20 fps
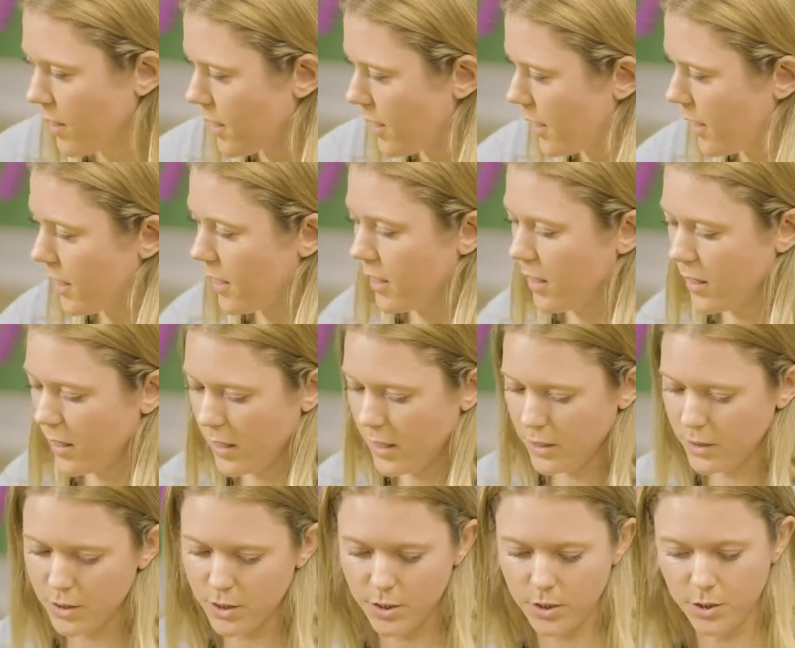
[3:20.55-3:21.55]

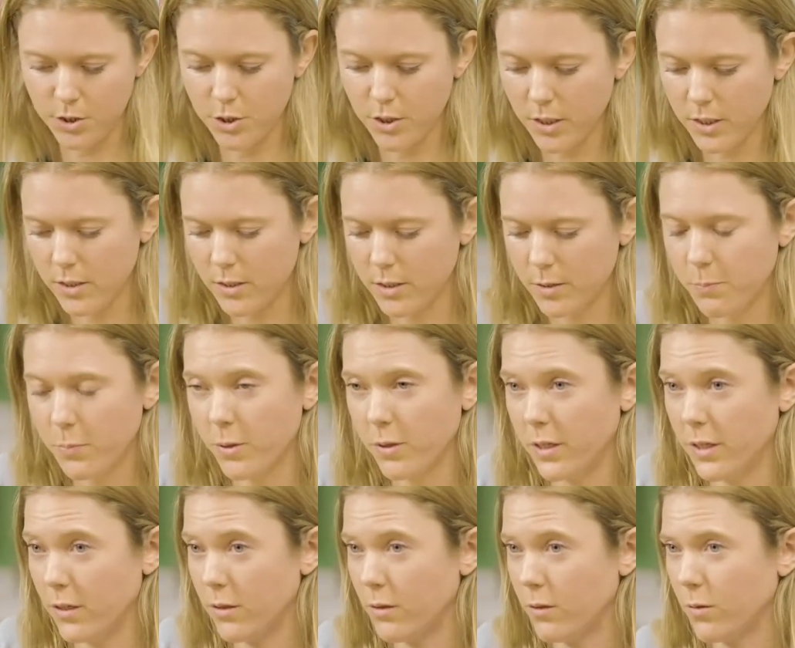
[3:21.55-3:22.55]
and just
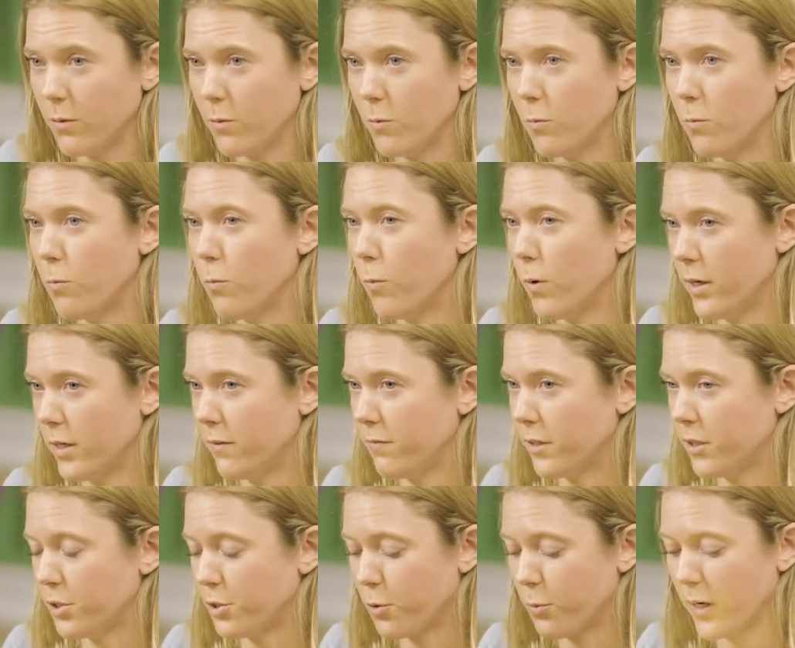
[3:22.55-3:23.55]
put one of your
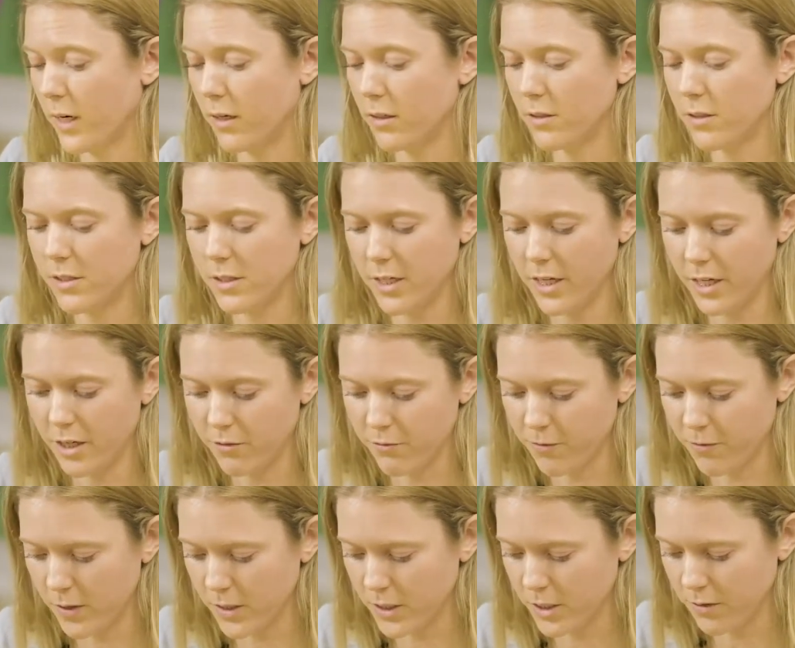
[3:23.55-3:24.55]
squares in
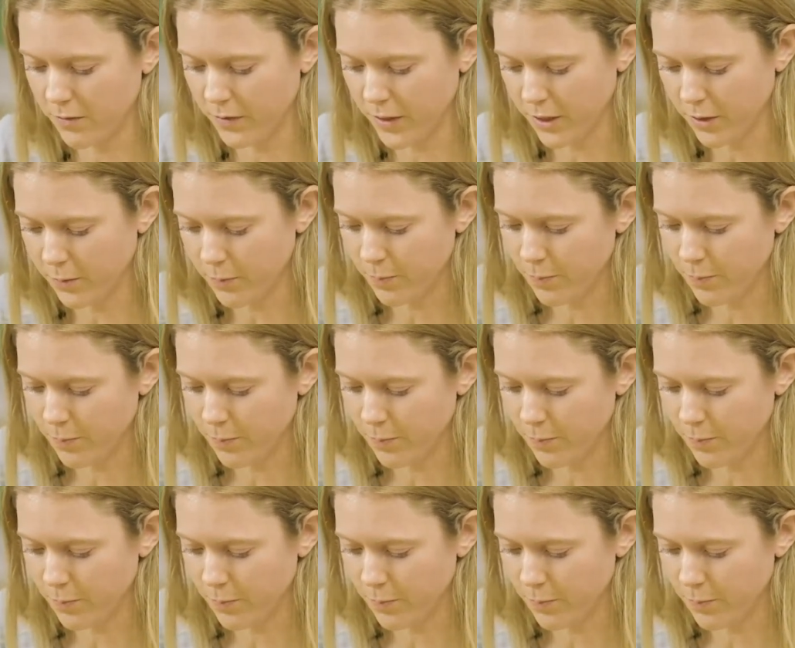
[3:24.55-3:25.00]
front of you.